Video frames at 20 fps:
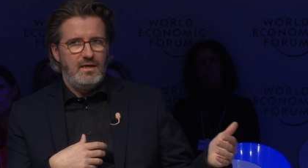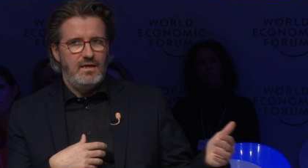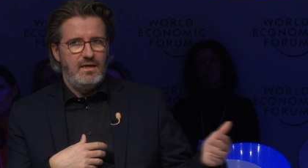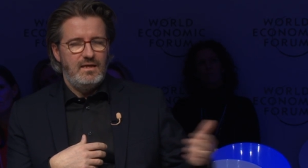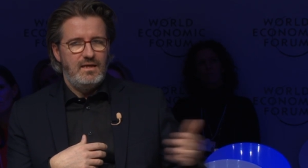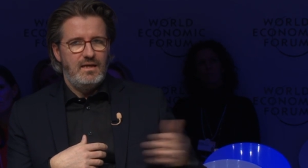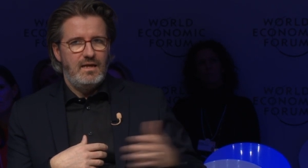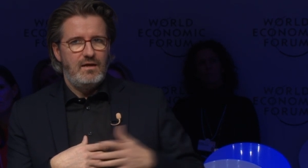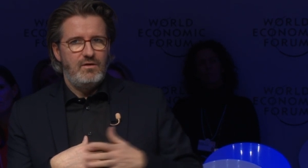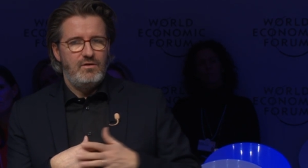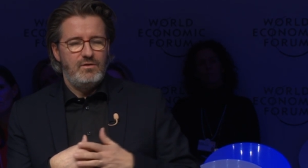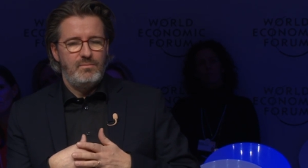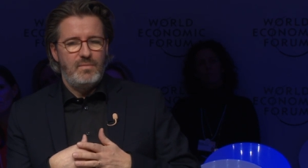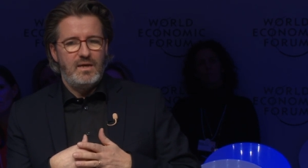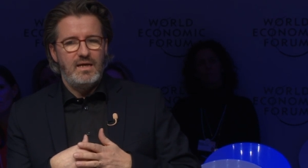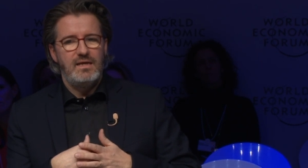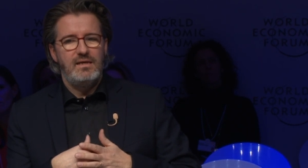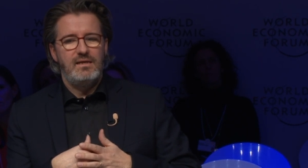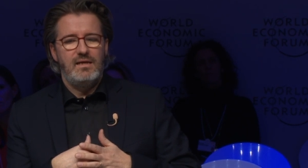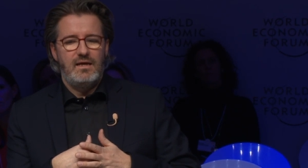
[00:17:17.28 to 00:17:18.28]
And now in
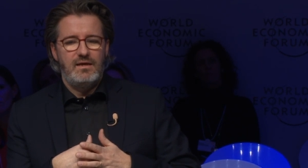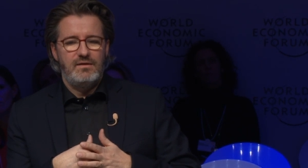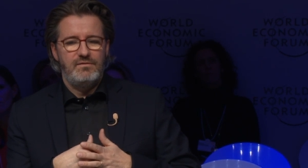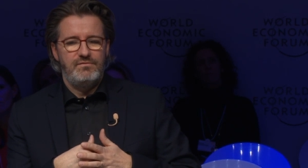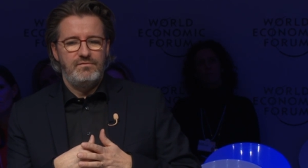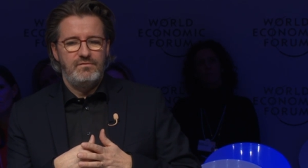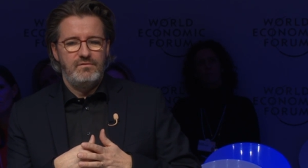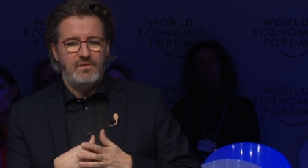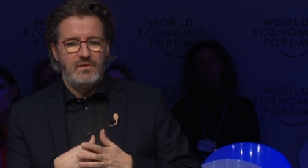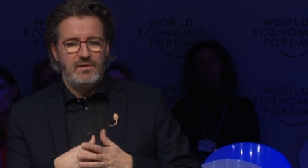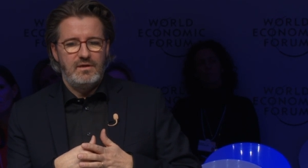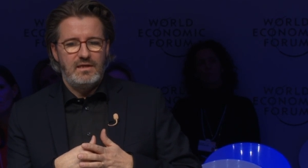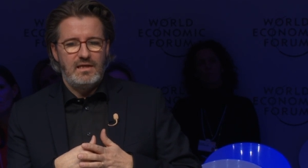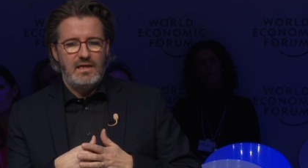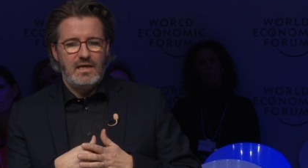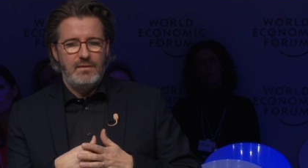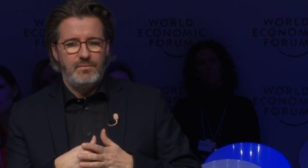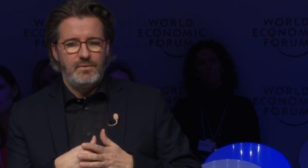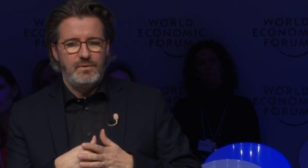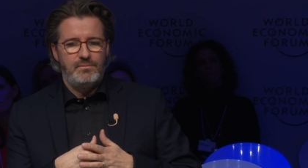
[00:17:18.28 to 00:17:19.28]
my life,
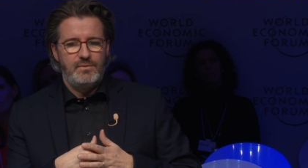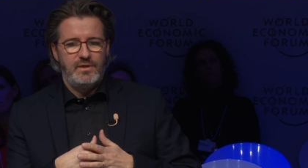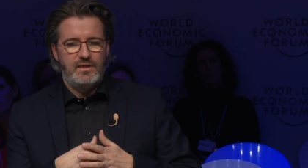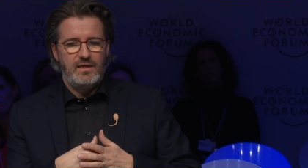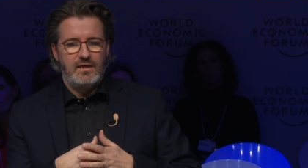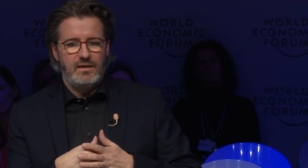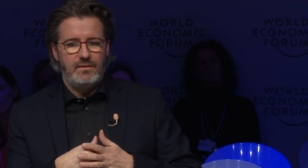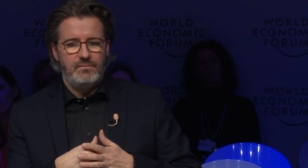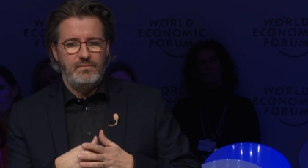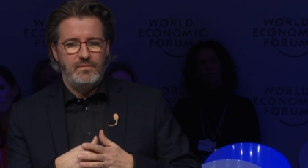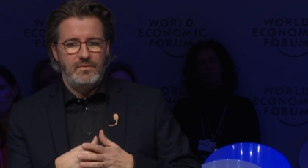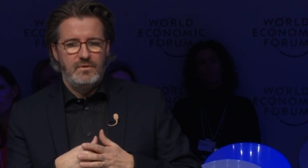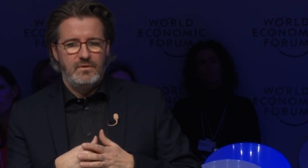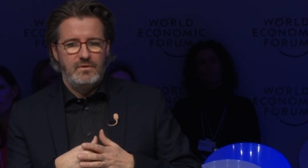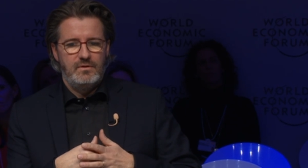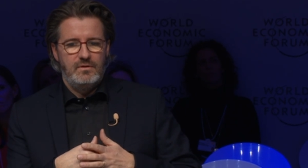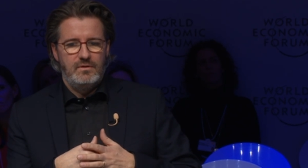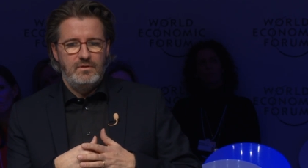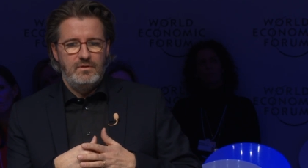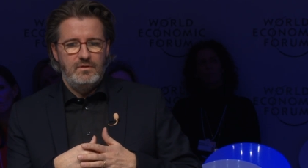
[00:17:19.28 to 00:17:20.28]
climate became
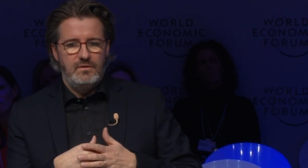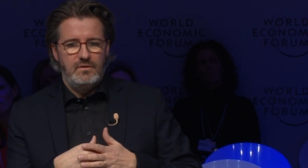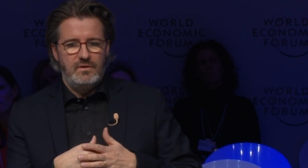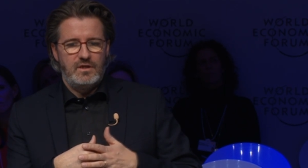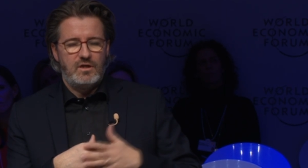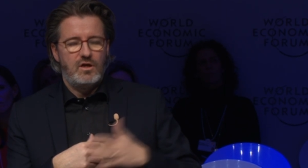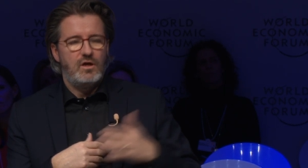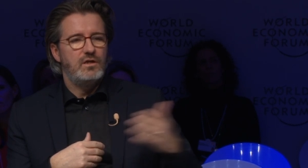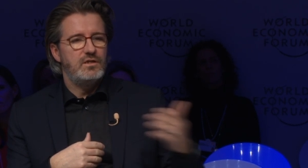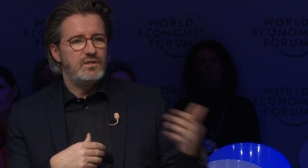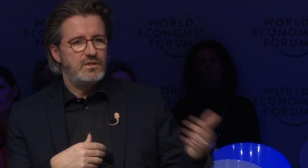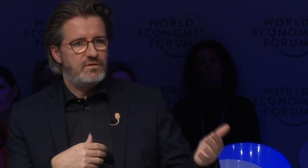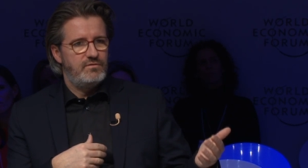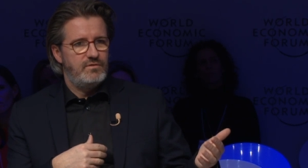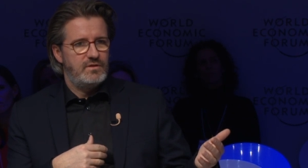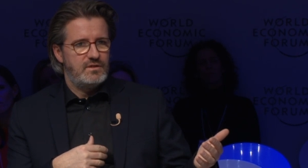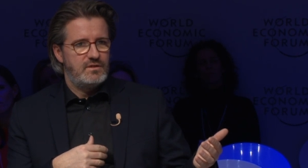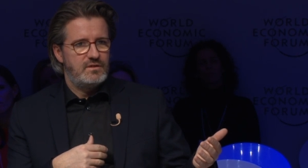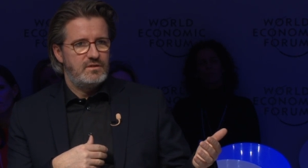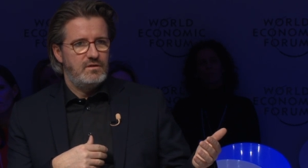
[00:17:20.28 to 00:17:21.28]
the
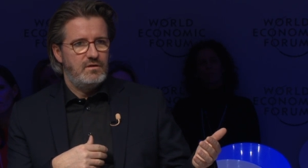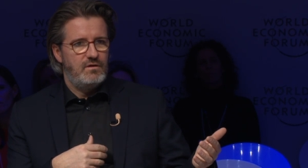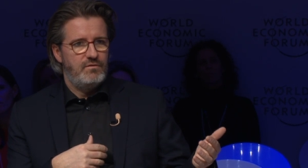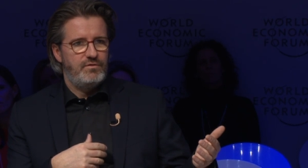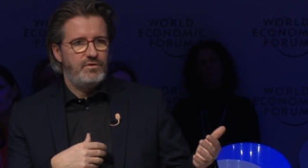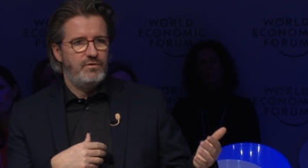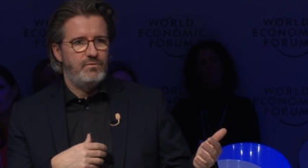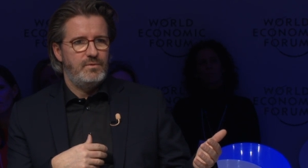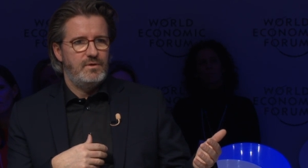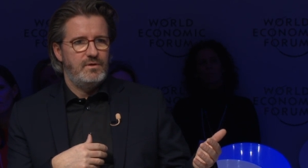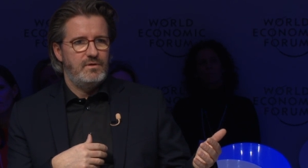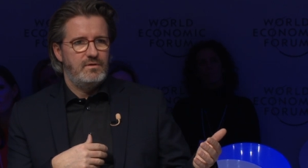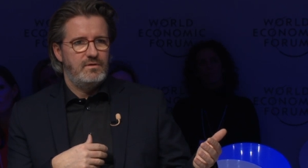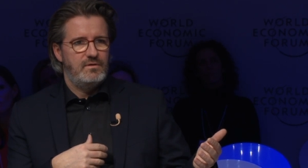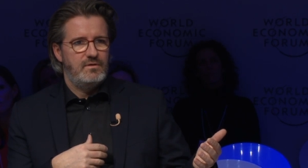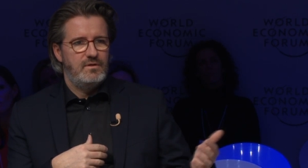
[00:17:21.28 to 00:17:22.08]
consequence of human.